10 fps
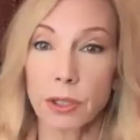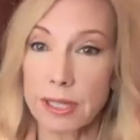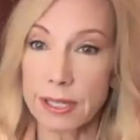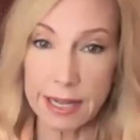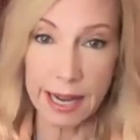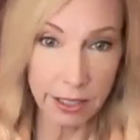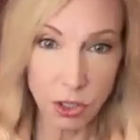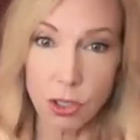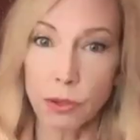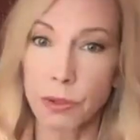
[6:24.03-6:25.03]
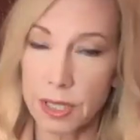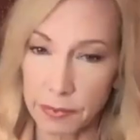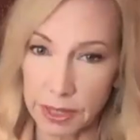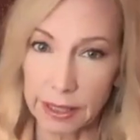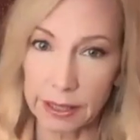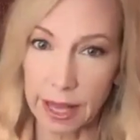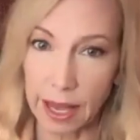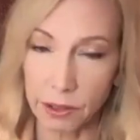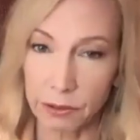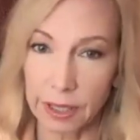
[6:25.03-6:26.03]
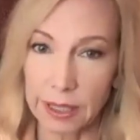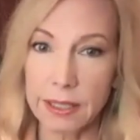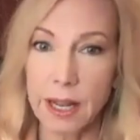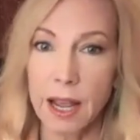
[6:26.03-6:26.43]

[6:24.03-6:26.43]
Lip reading: or a statue or something like that, correct?